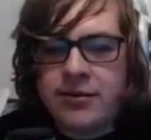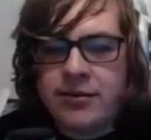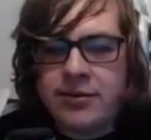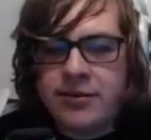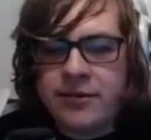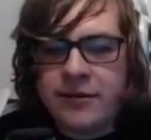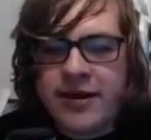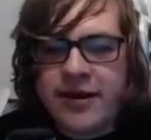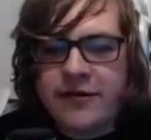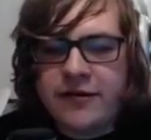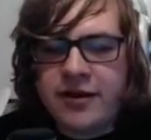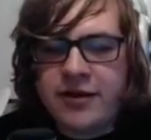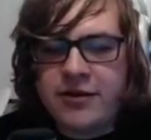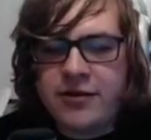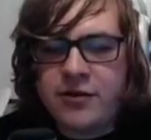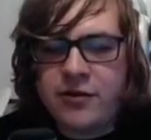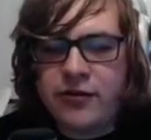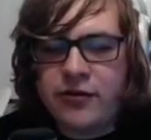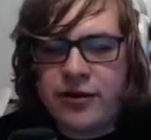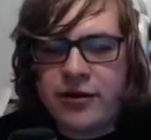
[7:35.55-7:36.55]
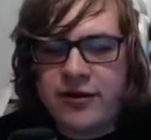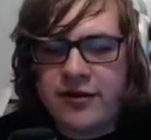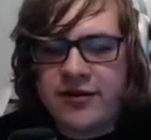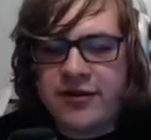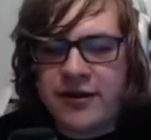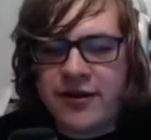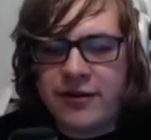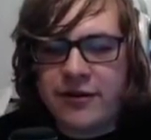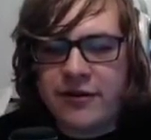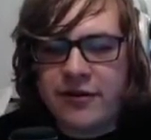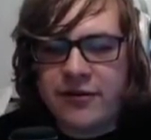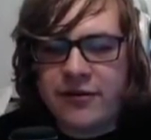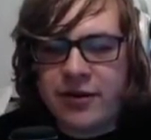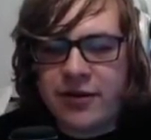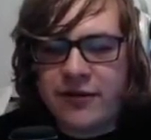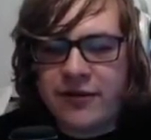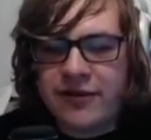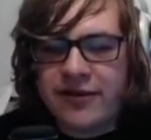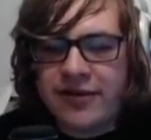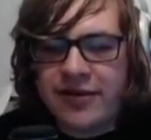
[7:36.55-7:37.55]
There's actually a new trick discovered in this run
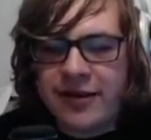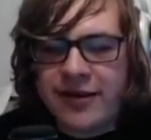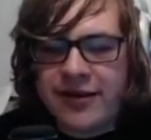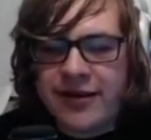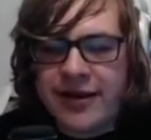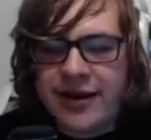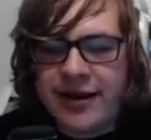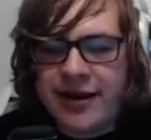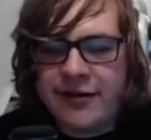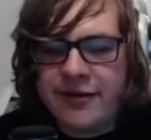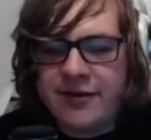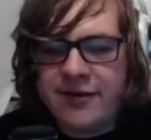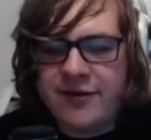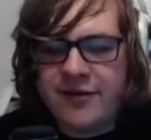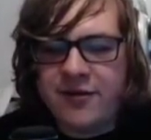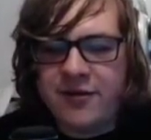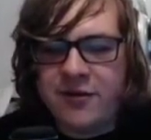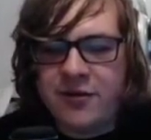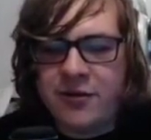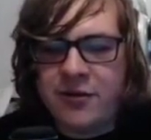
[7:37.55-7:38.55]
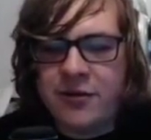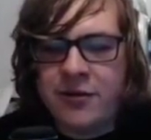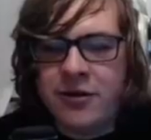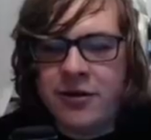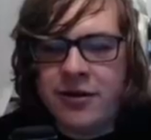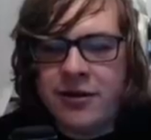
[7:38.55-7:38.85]
recently that allows us to